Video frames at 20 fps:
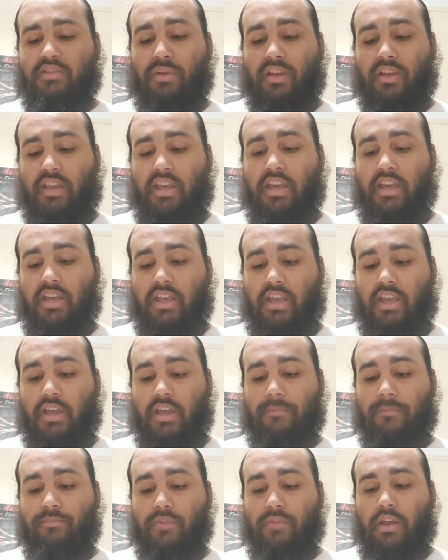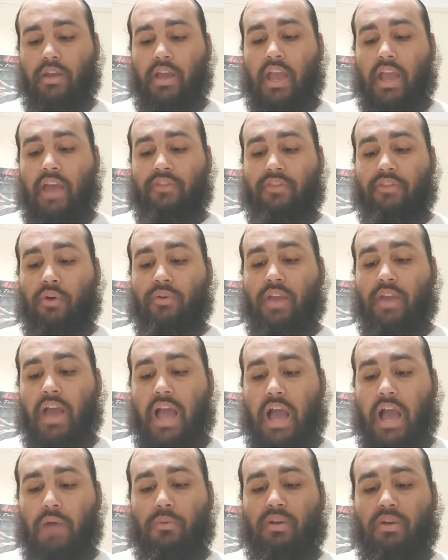But key again, And though
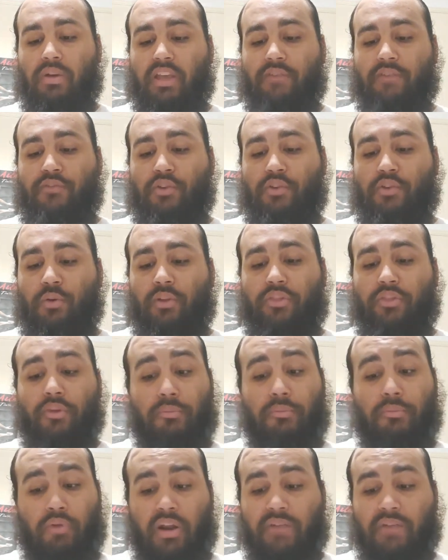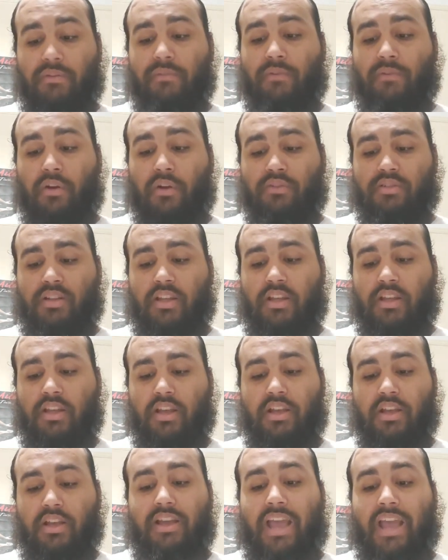Yahweh gives you the bread of adversity
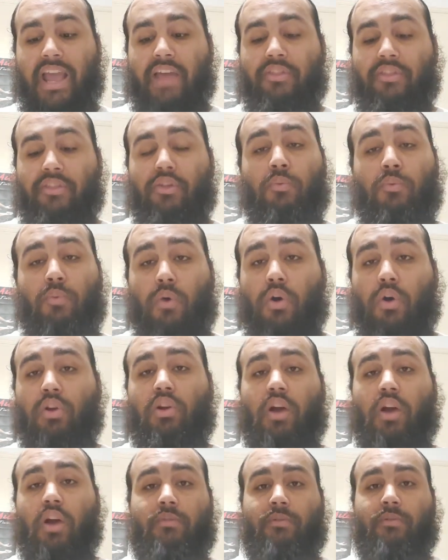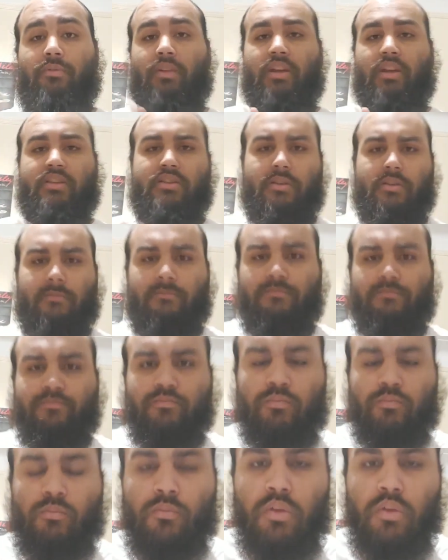and the water of affliction.
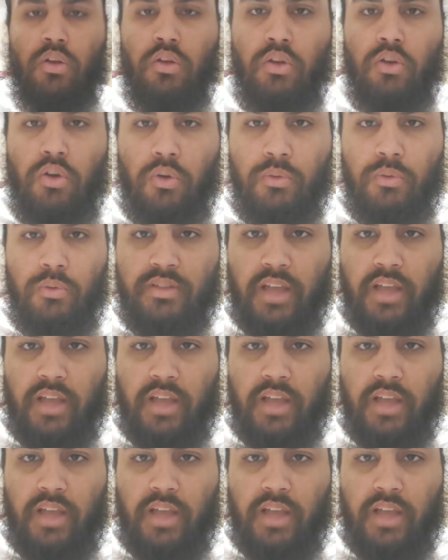Who is